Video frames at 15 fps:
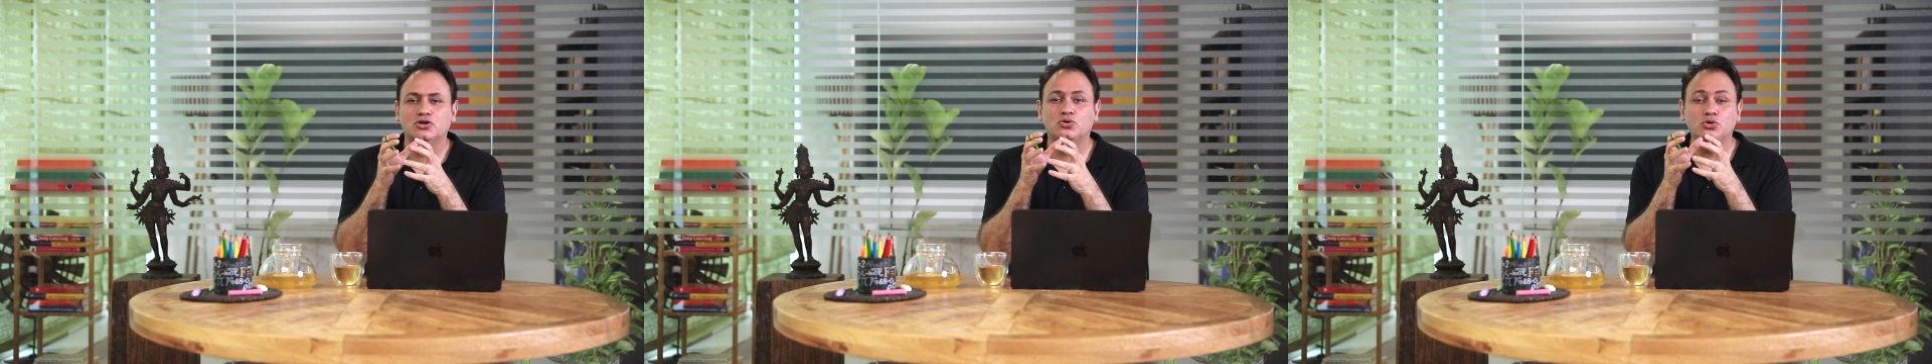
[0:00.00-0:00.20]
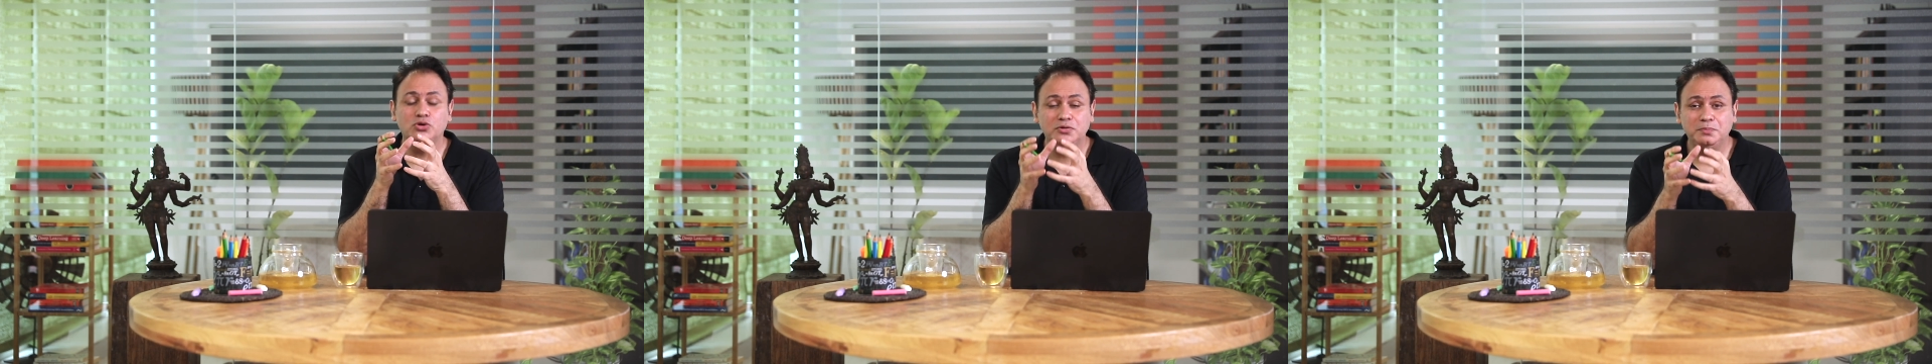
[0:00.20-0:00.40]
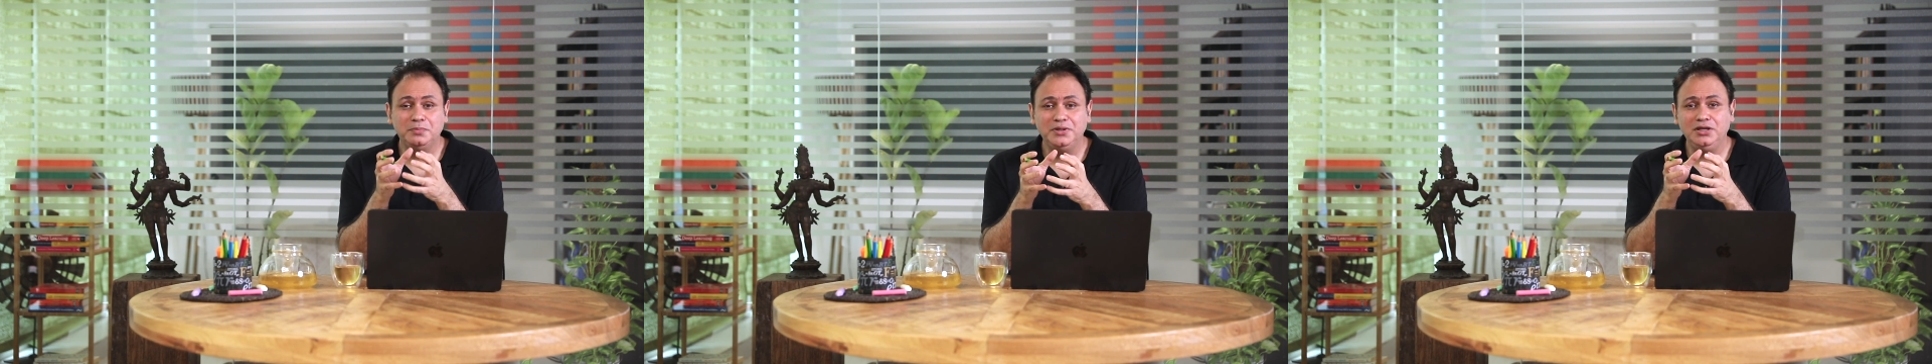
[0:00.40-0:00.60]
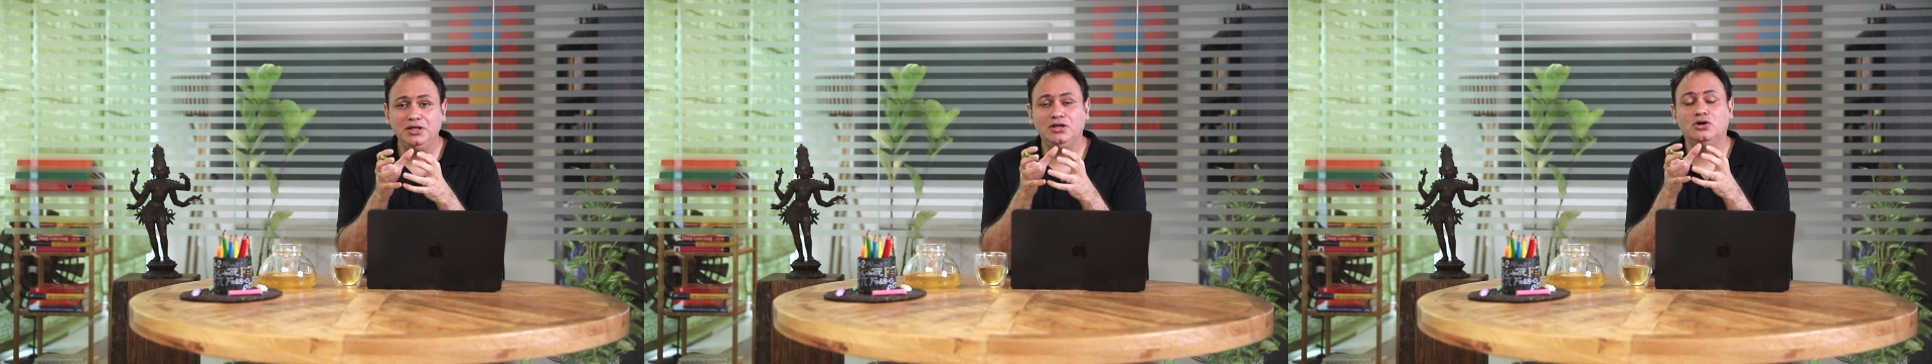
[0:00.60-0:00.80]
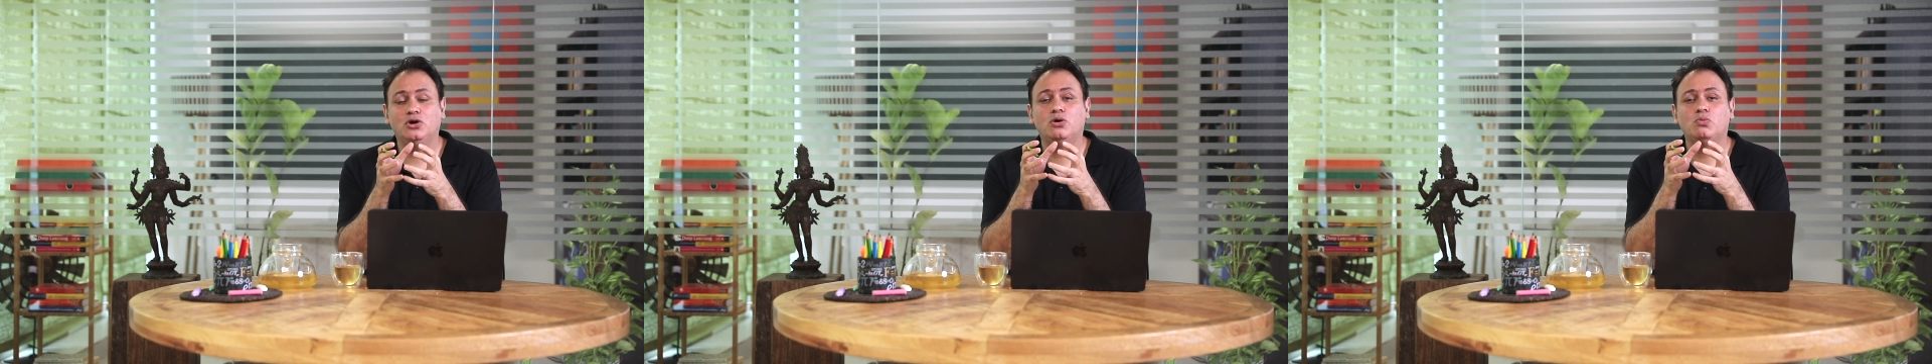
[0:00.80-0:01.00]
could
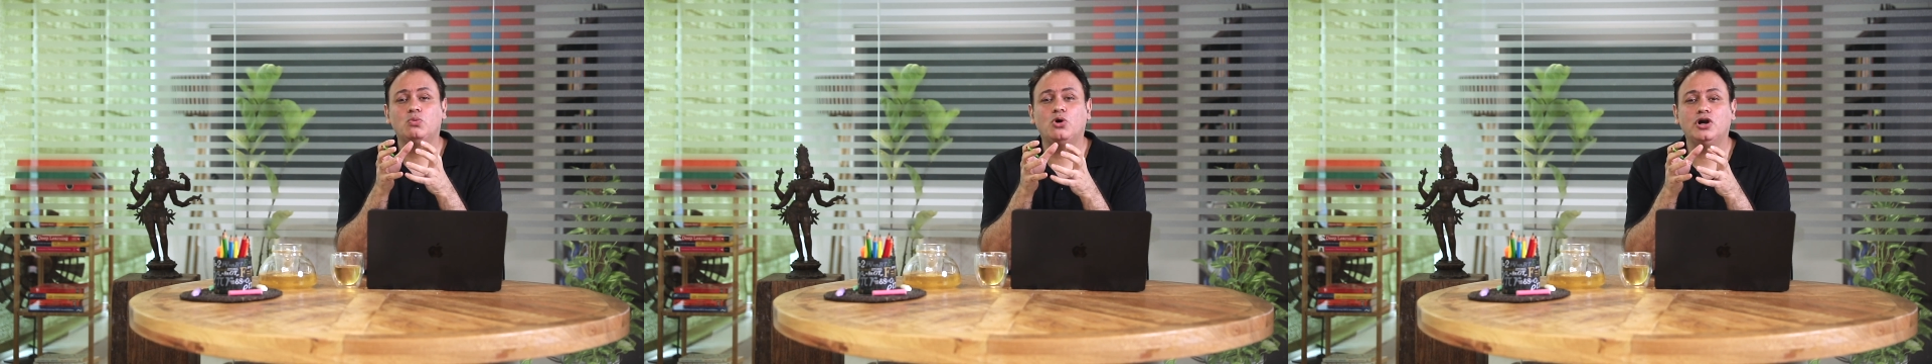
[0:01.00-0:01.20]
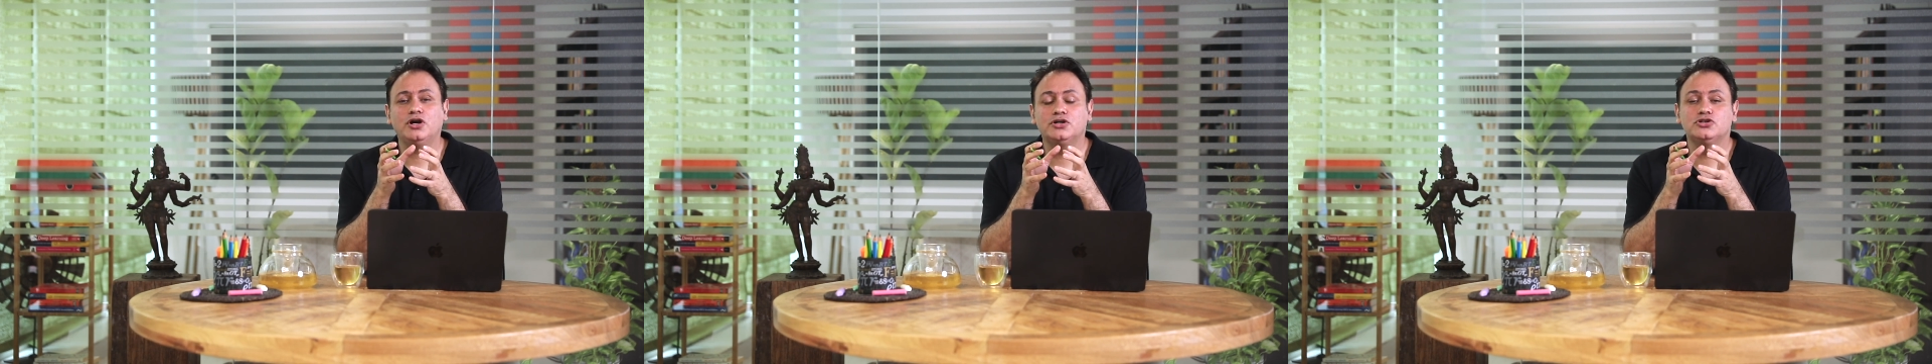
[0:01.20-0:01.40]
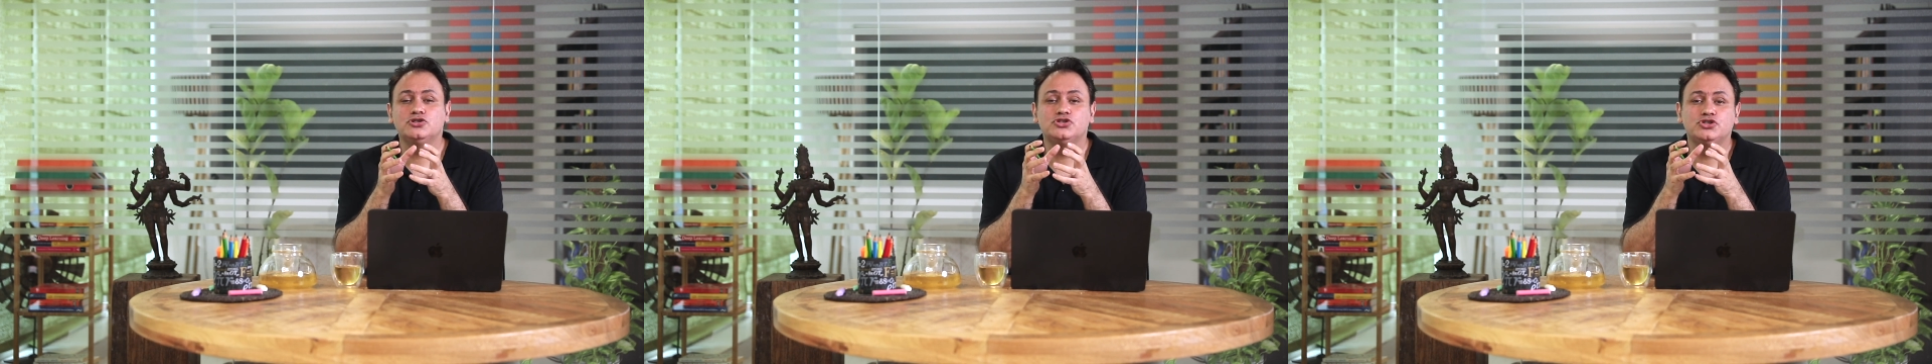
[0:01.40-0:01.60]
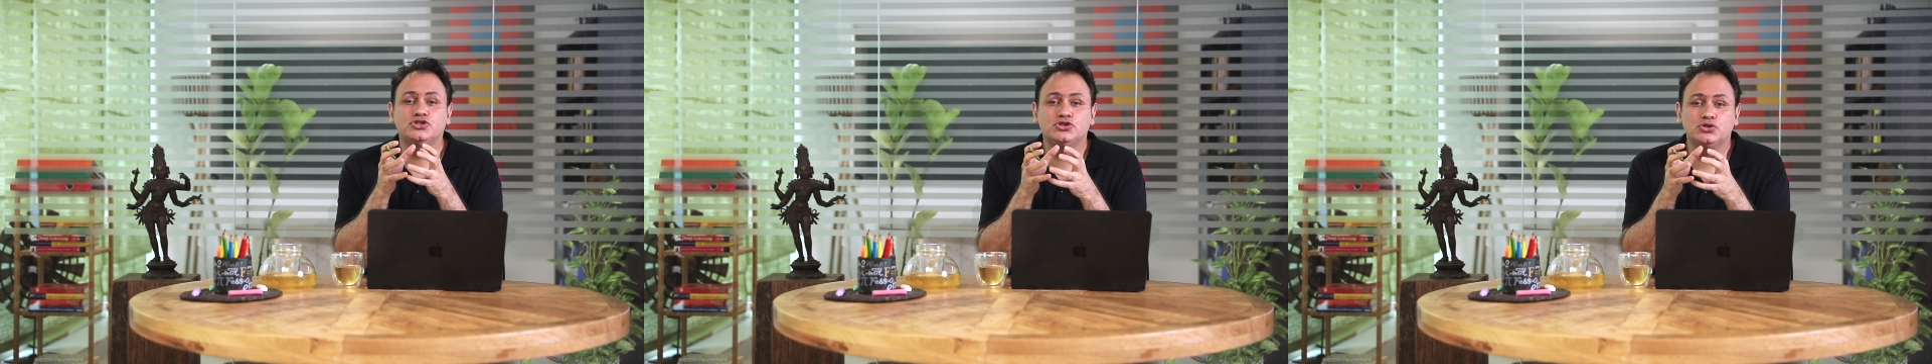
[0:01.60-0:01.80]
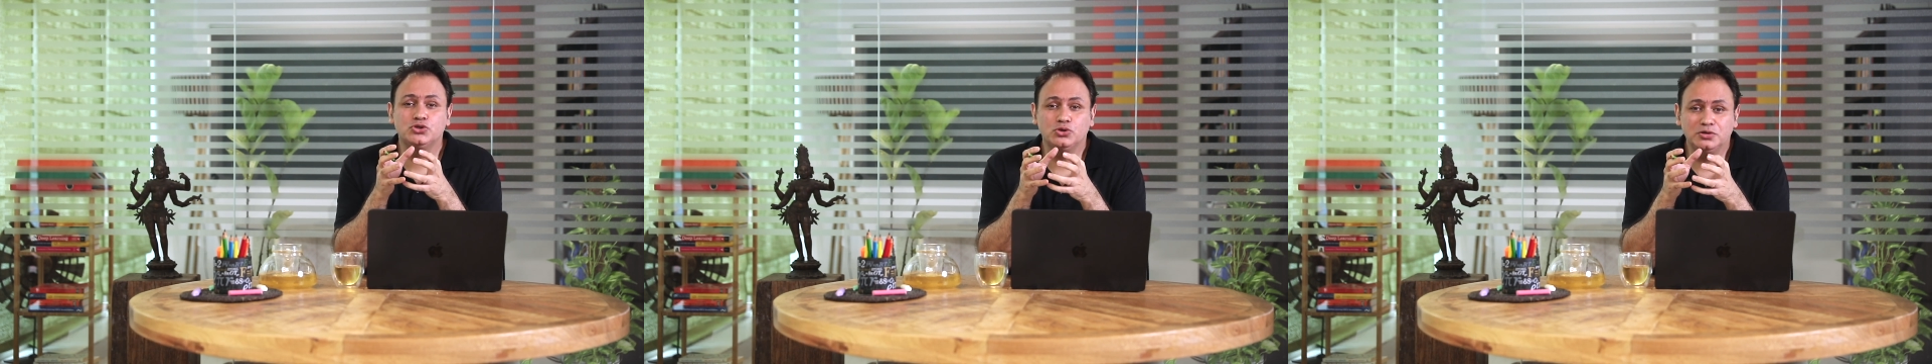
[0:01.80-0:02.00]
be or what
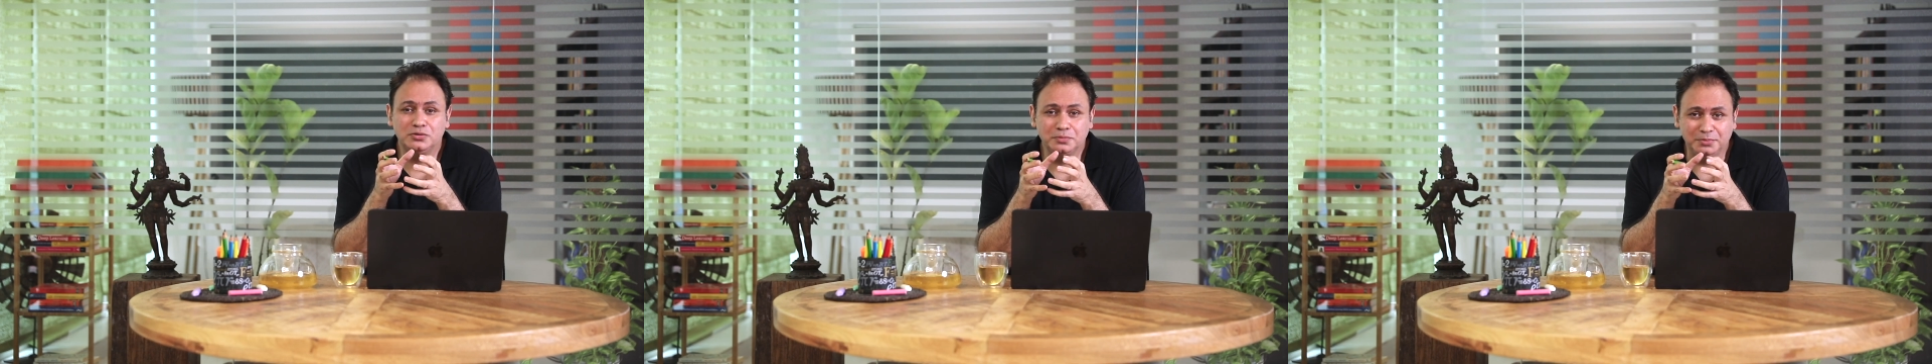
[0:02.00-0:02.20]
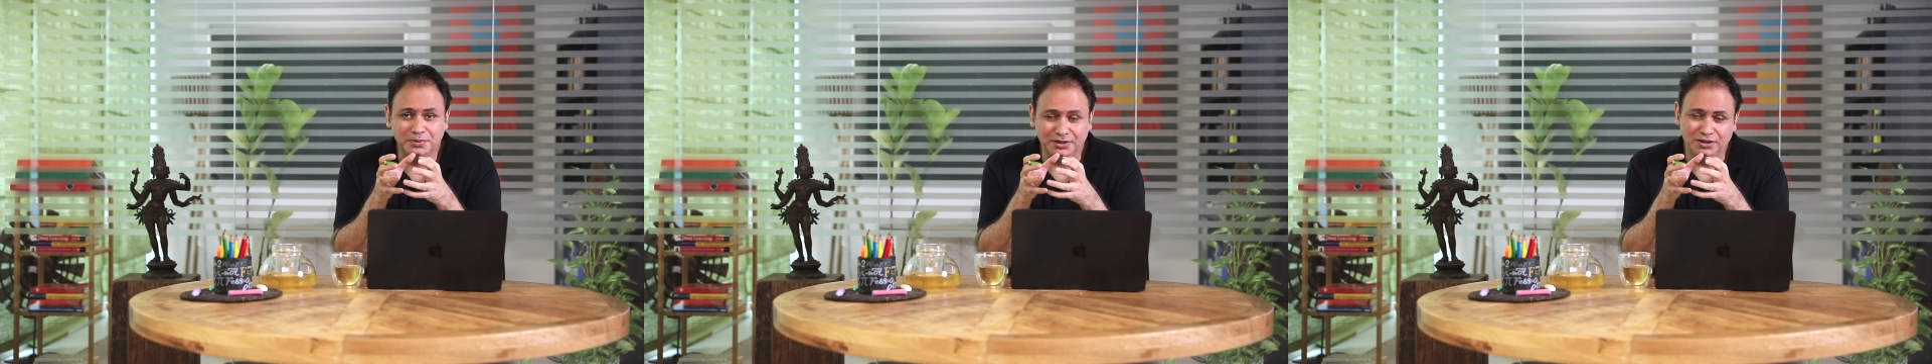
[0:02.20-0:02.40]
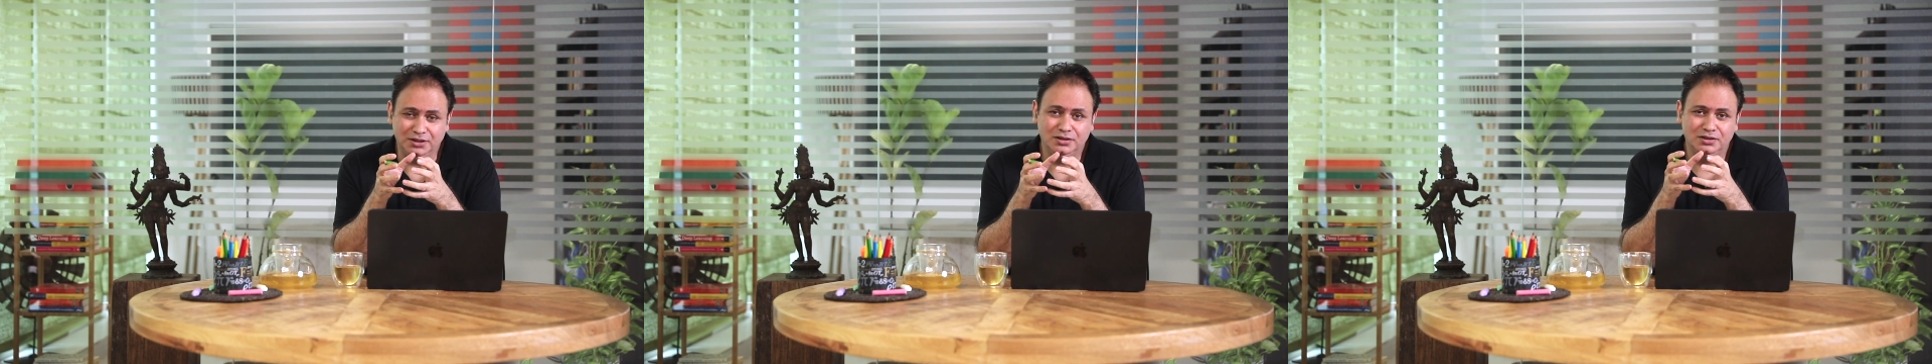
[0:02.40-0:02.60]
should be